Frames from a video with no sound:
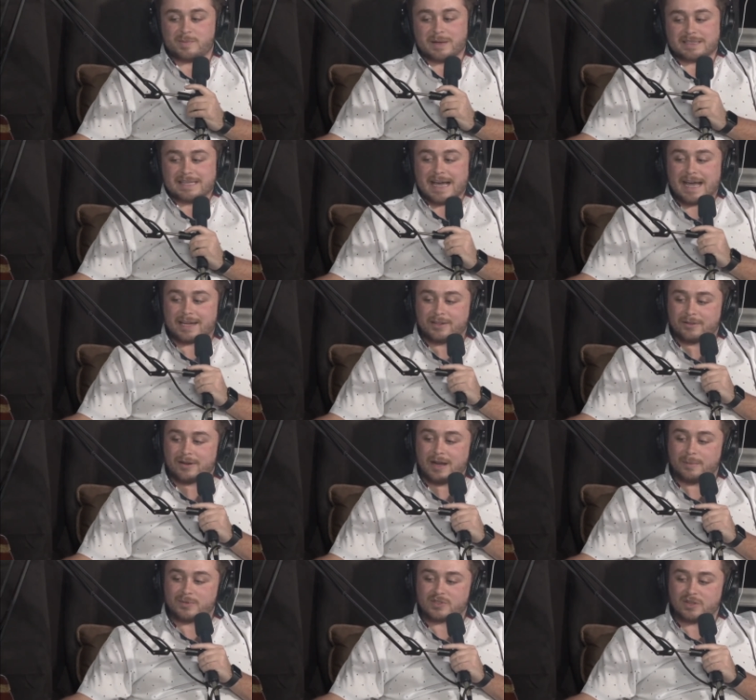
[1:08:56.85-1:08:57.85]

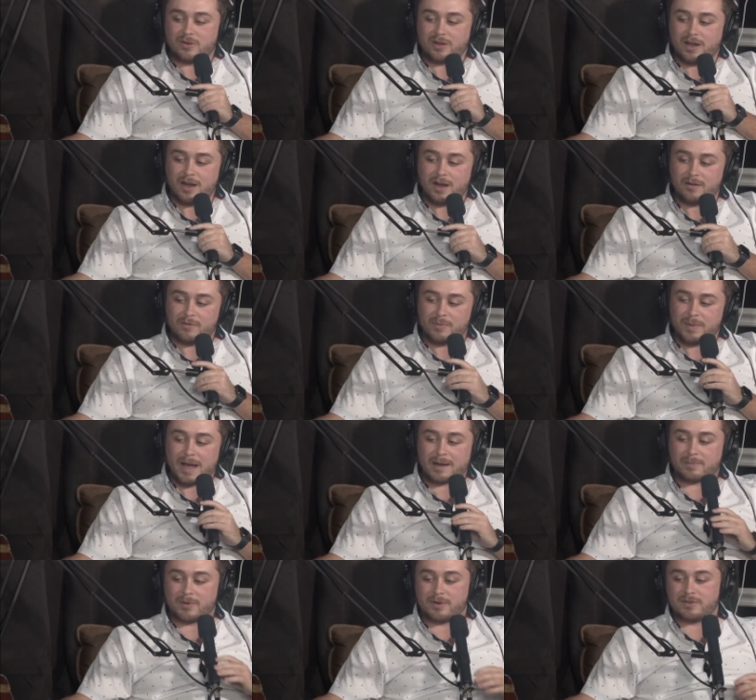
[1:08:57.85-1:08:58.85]
spectacular episode of the
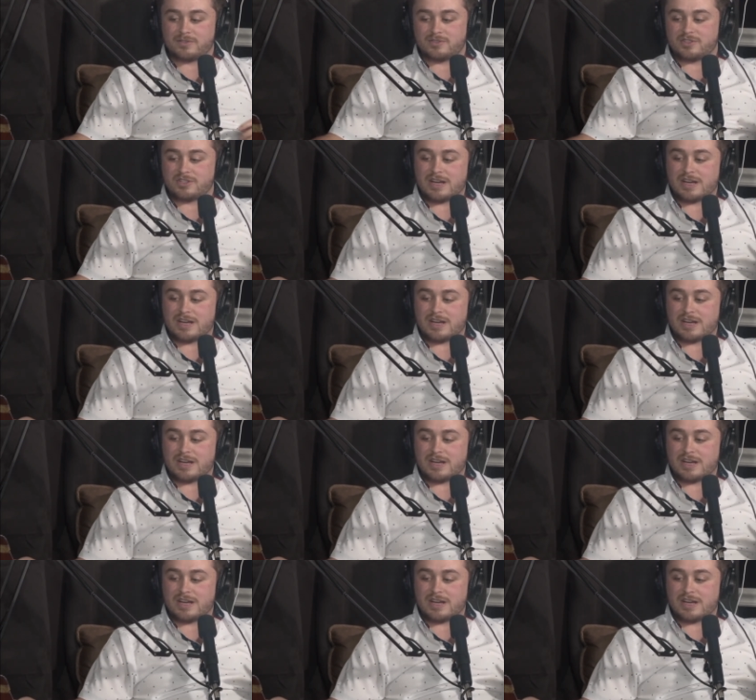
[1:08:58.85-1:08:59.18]
Backburners.